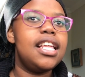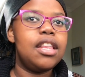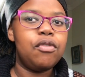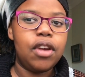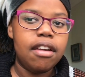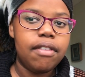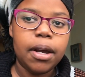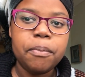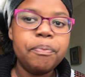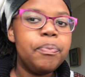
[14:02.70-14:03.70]
there forever.
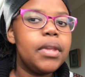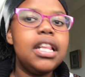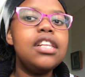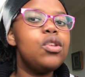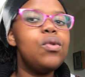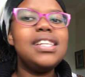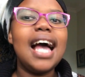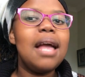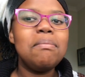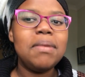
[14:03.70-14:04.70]
There's no
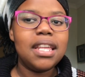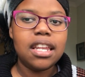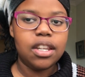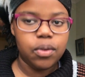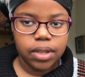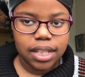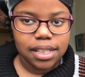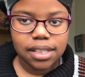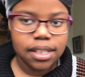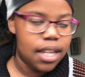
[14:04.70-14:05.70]
time period to
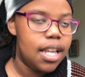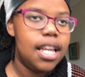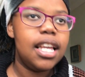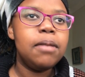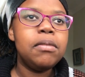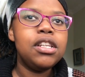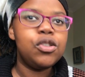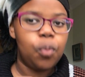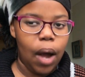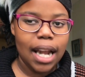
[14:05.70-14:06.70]
this. It
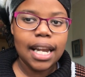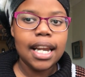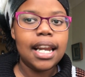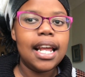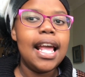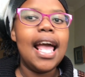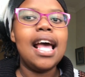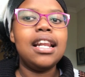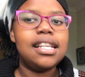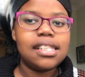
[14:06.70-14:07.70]
means one,
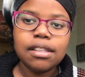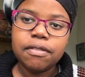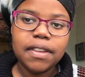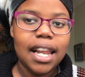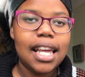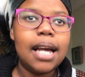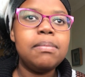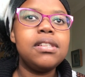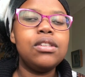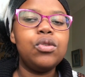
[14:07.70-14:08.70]
and I still feel like I'm
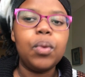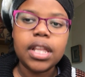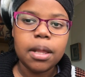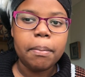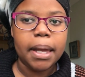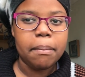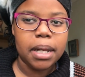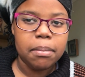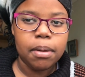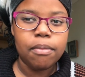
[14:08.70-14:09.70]
still doing the bare
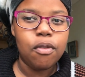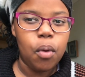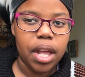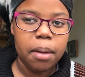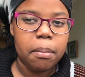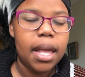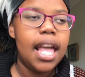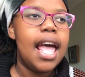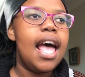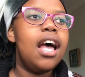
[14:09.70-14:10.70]
minimum for him.
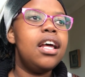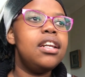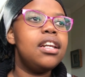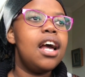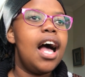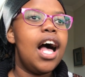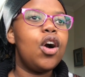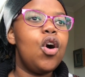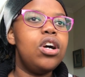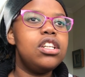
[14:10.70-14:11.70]
And I
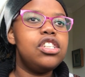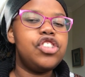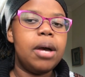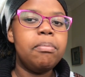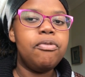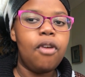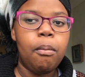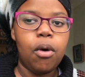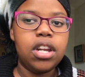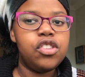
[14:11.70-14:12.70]
can't jump from
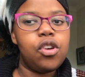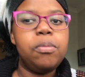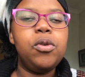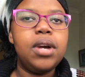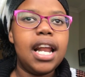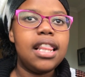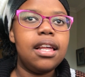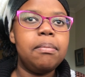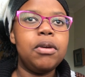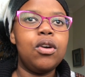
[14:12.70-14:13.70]
one job to
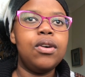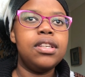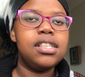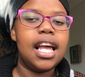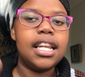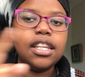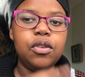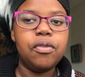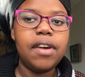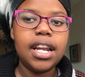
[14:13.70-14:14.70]
another because I need
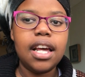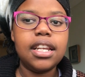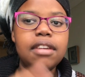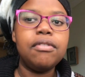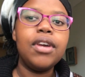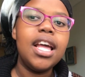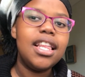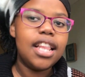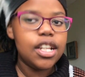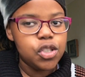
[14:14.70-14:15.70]
to find out if
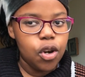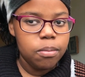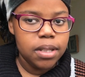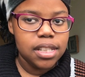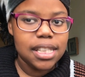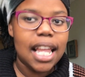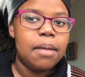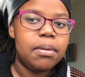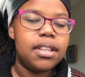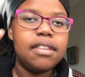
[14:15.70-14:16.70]
that job is
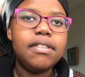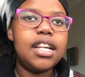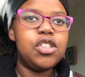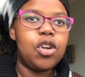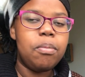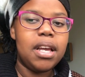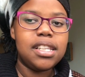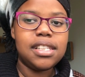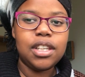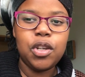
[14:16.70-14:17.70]
stable, if that job
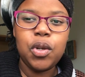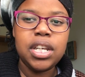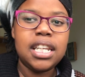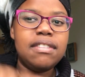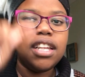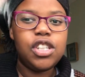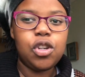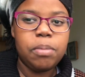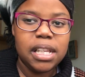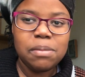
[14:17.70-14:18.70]
has security, if that
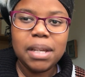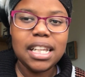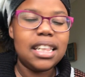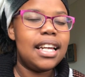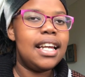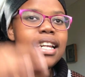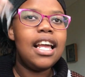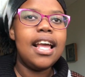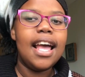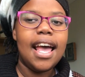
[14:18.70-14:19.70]
job has medical aid,
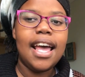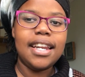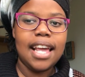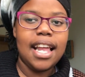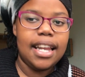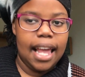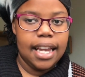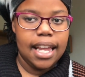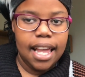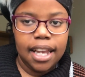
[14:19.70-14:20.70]
and.
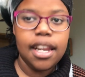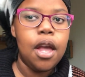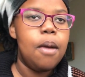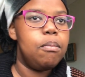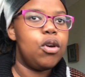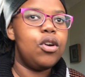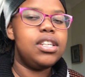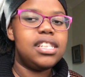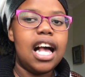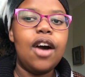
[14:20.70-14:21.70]

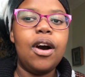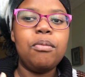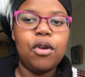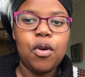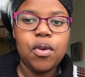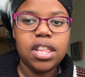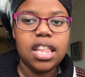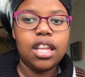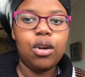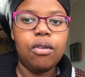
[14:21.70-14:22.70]
Because now I'm not only
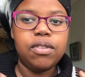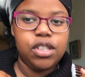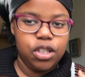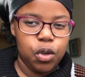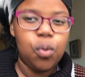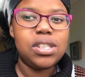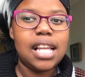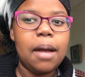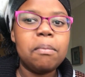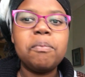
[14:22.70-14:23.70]
thinking of
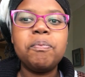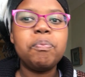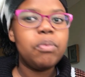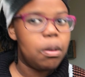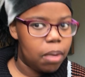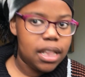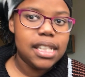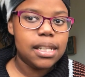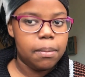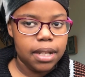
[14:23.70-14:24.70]
Sikusam, but there's
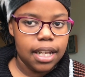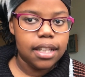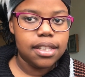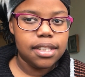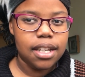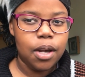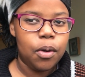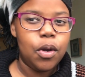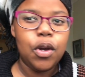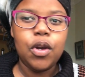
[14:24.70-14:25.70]
someone else now.
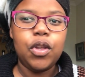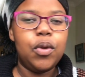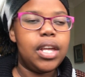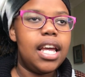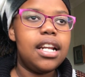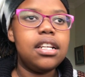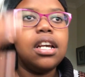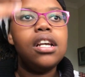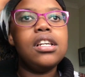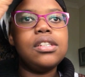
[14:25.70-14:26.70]
You get it?
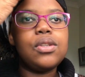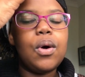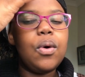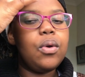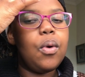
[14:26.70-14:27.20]
So,